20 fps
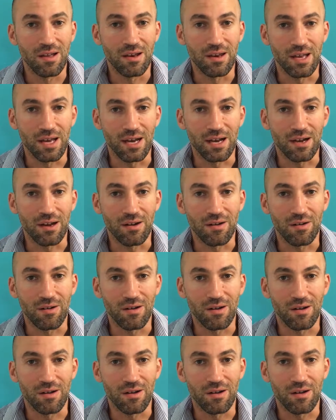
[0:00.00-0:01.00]

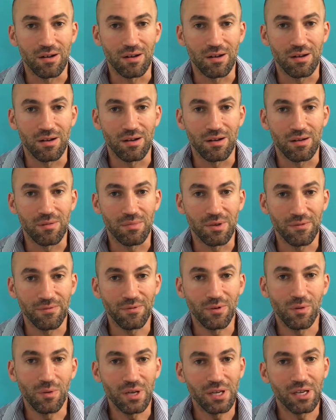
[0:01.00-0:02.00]
Now,
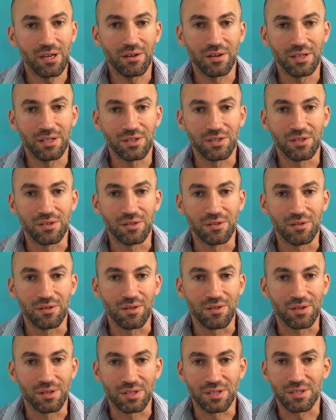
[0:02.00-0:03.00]
before we go
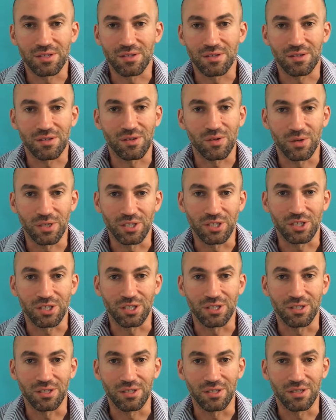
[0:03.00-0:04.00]
into this
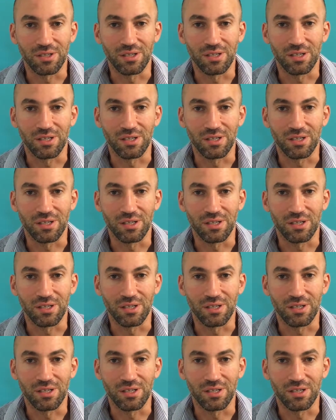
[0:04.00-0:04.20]
question